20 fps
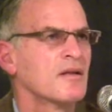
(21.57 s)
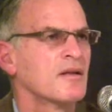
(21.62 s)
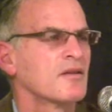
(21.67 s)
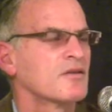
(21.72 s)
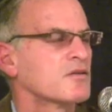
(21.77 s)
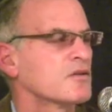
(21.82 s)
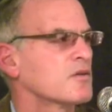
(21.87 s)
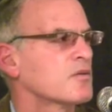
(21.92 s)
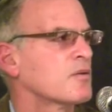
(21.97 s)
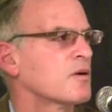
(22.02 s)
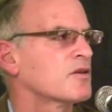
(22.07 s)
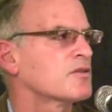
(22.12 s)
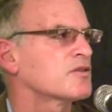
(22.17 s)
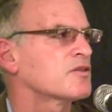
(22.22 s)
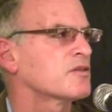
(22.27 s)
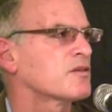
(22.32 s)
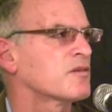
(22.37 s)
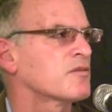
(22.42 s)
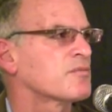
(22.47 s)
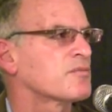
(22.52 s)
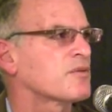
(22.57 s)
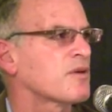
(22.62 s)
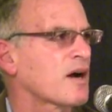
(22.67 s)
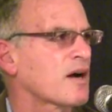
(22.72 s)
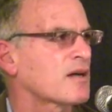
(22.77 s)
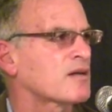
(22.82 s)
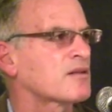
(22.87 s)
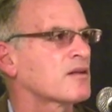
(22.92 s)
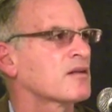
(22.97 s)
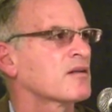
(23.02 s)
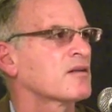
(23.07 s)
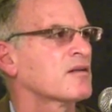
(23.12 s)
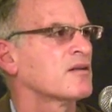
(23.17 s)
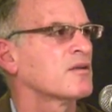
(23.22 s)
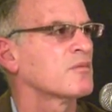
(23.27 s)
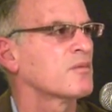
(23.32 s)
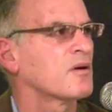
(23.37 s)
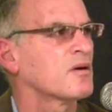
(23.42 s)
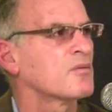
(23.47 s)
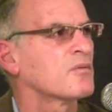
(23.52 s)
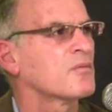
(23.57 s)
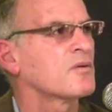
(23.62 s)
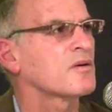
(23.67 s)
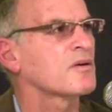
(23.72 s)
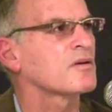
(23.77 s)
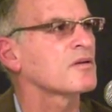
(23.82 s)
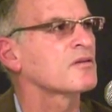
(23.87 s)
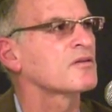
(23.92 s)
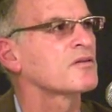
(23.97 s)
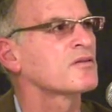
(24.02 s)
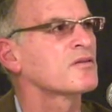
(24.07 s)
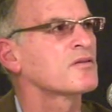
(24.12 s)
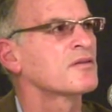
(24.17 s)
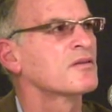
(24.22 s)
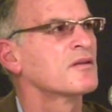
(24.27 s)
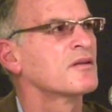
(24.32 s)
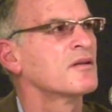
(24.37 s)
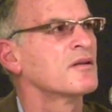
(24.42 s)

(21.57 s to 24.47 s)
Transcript: It's a question of practically what works.